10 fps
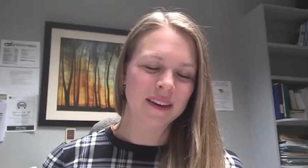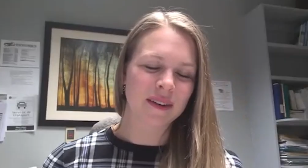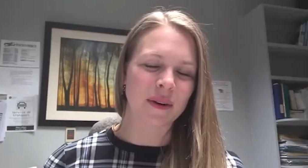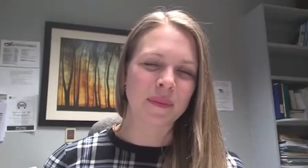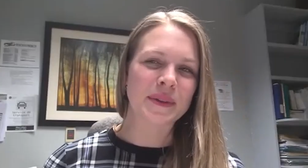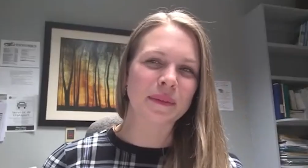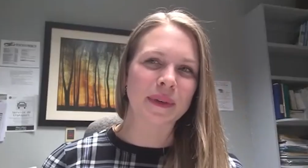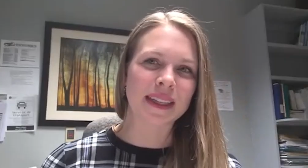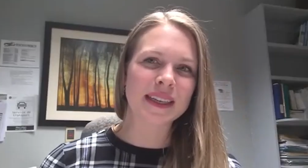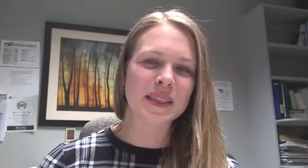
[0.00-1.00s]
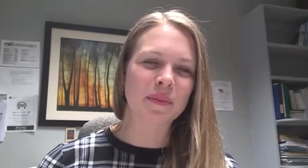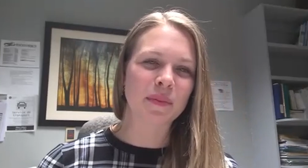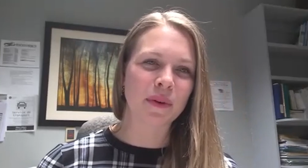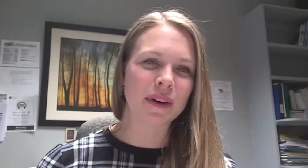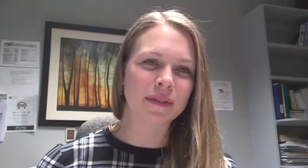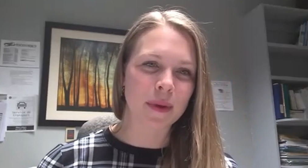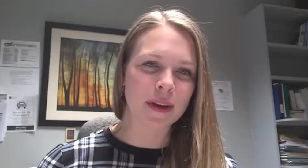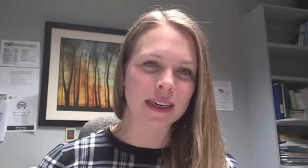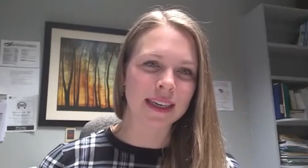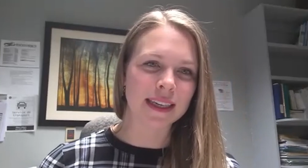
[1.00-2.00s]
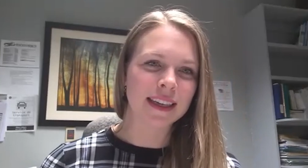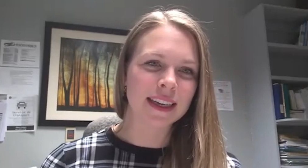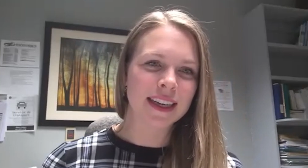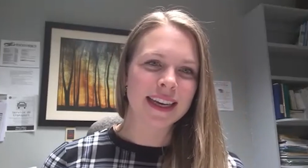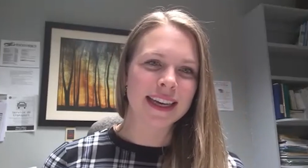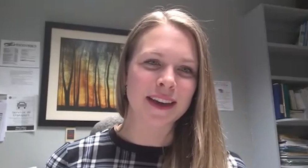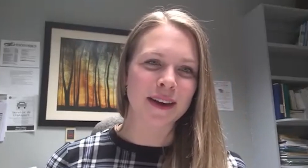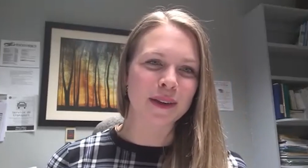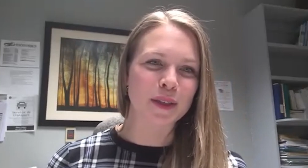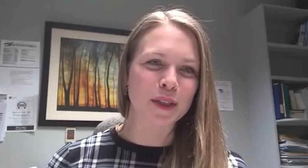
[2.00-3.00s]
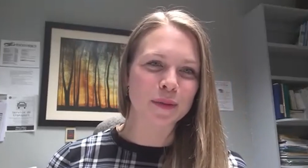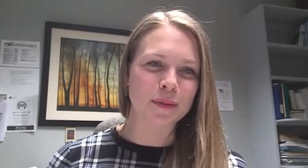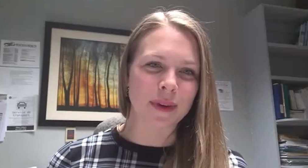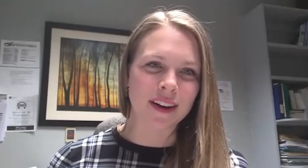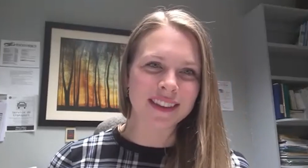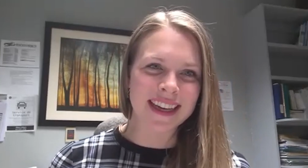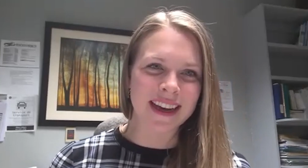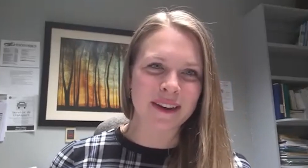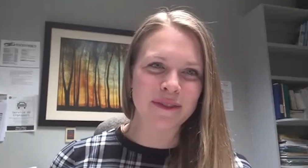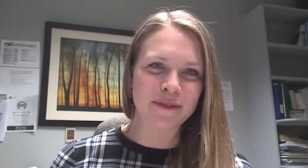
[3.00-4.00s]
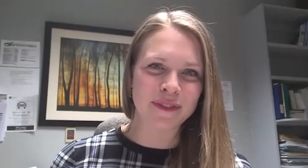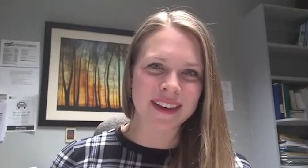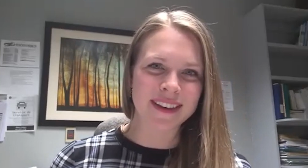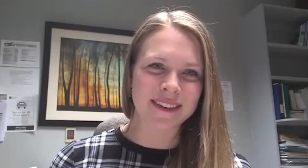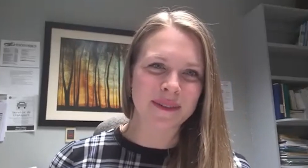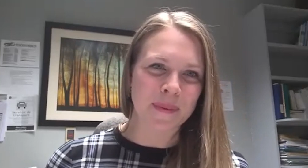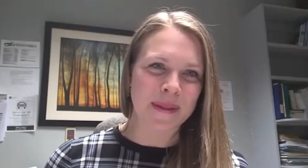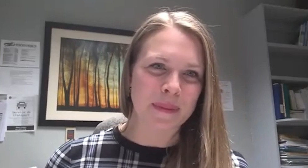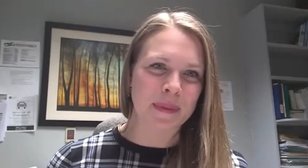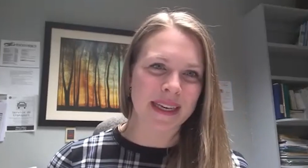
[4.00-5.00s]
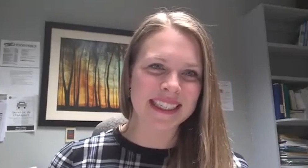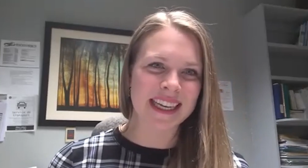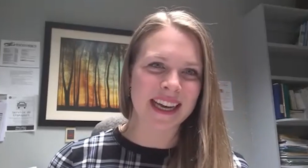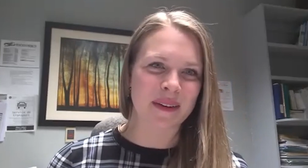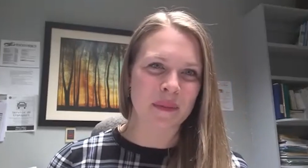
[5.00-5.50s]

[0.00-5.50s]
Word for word: Cornwall's a really supportive community. It's got a small town feel with big town